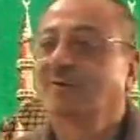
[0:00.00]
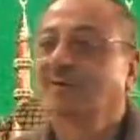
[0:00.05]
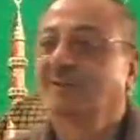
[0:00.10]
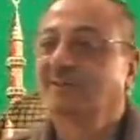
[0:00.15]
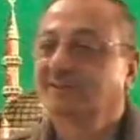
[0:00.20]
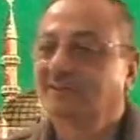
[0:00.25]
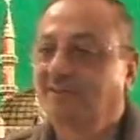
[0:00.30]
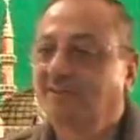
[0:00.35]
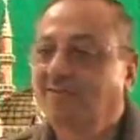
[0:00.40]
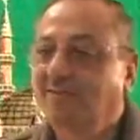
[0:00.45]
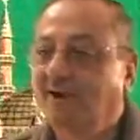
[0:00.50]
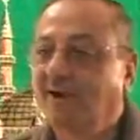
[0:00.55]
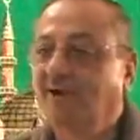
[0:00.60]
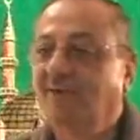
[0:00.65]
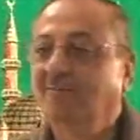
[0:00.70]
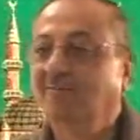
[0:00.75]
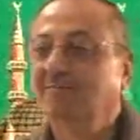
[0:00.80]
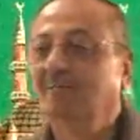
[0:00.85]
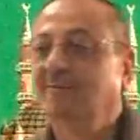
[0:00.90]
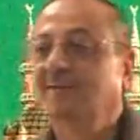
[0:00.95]

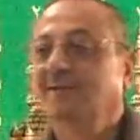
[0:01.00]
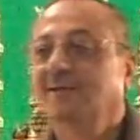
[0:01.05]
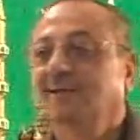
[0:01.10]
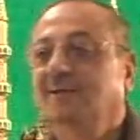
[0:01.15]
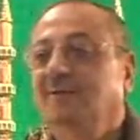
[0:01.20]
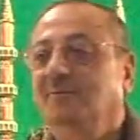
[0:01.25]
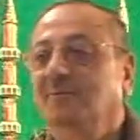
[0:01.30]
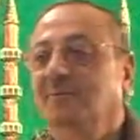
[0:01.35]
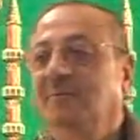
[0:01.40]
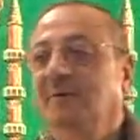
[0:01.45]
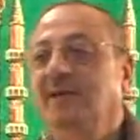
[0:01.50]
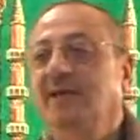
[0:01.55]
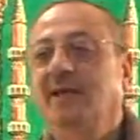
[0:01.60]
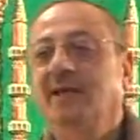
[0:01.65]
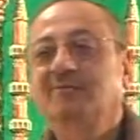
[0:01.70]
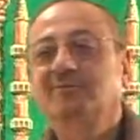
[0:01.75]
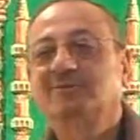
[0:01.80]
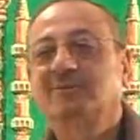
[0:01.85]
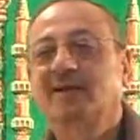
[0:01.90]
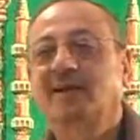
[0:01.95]
Istifham
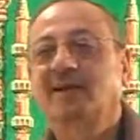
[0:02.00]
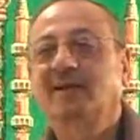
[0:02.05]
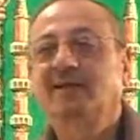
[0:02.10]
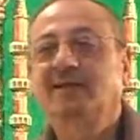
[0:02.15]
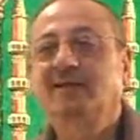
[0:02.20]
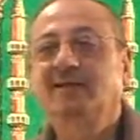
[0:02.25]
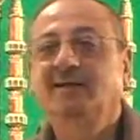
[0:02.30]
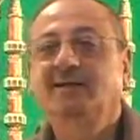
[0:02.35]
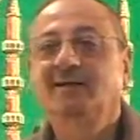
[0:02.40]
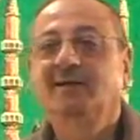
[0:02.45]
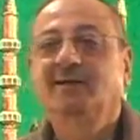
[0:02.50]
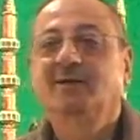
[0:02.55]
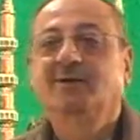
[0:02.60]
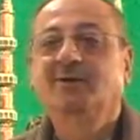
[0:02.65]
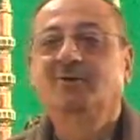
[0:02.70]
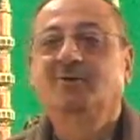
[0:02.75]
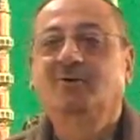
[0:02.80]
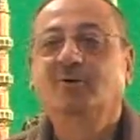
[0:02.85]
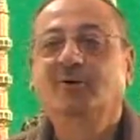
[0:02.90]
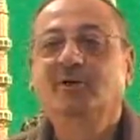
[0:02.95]
behaves like
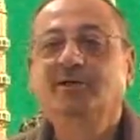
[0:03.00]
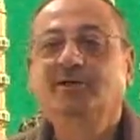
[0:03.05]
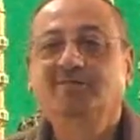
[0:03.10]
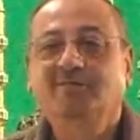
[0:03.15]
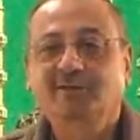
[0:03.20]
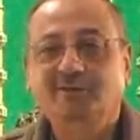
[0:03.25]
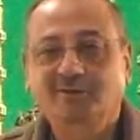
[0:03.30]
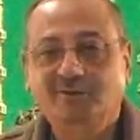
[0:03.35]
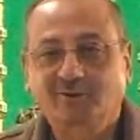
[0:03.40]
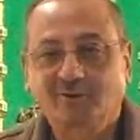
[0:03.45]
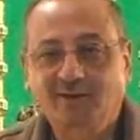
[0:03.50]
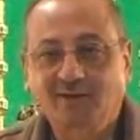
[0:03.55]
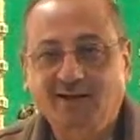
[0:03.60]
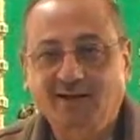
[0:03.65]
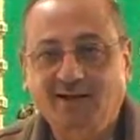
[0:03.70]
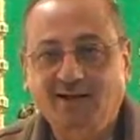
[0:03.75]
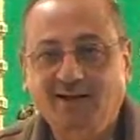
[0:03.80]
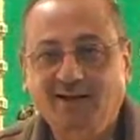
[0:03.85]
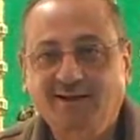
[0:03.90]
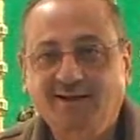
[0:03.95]
Queen Victoria.
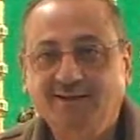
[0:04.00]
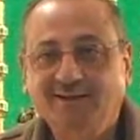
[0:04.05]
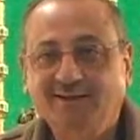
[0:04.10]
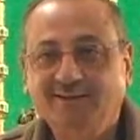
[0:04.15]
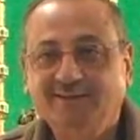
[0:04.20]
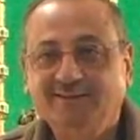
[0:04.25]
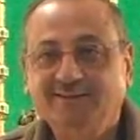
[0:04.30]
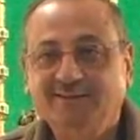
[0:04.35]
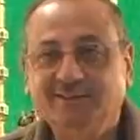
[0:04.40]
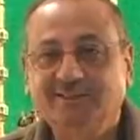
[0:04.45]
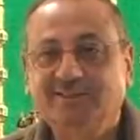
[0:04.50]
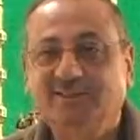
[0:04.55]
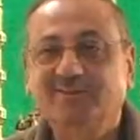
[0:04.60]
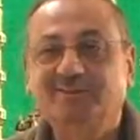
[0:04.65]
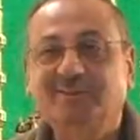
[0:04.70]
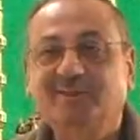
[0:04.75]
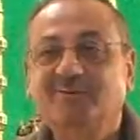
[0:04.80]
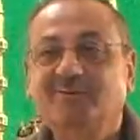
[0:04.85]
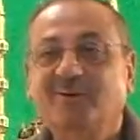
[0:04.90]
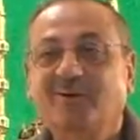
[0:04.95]
She
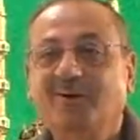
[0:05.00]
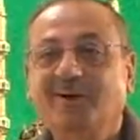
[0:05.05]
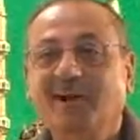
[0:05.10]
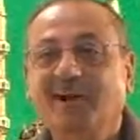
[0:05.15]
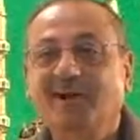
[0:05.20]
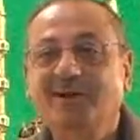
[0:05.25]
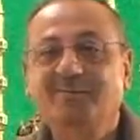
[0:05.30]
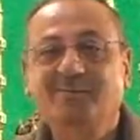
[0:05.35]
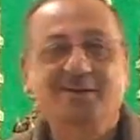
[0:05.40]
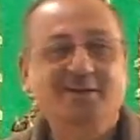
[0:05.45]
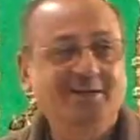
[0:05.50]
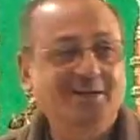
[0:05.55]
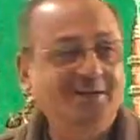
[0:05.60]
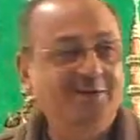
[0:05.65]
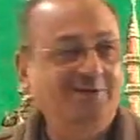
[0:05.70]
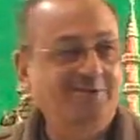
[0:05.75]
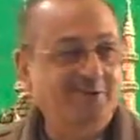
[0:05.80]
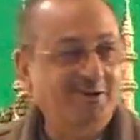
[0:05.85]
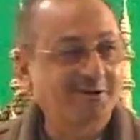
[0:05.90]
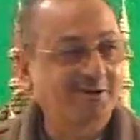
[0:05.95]
doesn't want anybody in
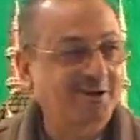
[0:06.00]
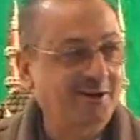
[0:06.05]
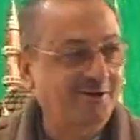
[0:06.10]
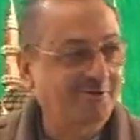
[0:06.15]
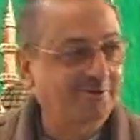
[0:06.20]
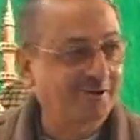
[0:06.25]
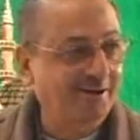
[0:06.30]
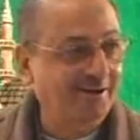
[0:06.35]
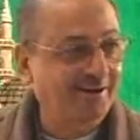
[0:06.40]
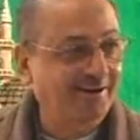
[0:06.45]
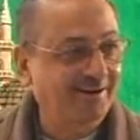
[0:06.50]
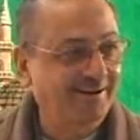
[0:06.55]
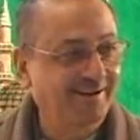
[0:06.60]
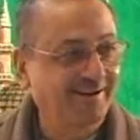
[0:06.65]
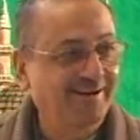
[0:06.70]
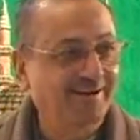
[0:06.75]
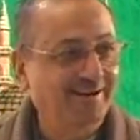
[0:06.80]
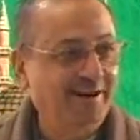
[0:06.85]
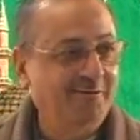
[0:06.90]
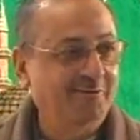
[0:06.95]
front of her.
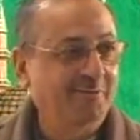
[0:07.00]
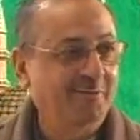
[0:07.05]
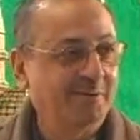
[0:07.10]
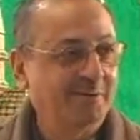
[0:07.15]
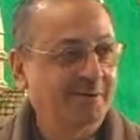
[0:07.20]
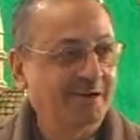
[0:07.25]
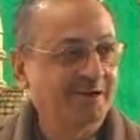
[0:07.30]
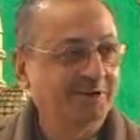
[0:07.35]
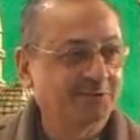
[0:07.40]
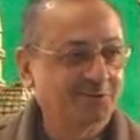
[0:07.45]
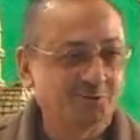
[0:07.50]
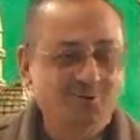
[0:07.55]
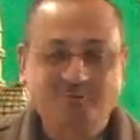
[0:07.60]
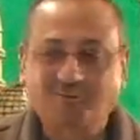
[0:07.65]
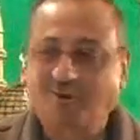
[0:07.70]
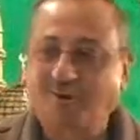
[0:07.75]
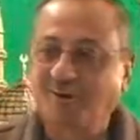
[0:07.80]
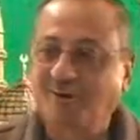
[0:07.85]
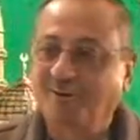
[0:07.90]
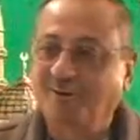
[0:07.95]
Everybody has to
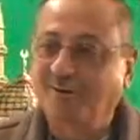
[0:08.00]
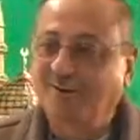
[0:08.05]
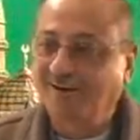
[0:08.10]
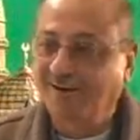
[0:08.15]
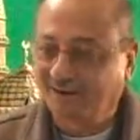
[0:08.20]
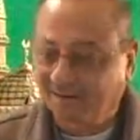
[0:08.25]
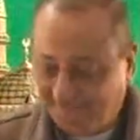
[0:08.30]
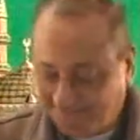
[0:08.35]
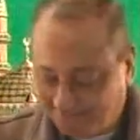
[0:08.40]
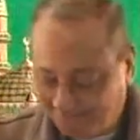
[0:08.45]
follow her.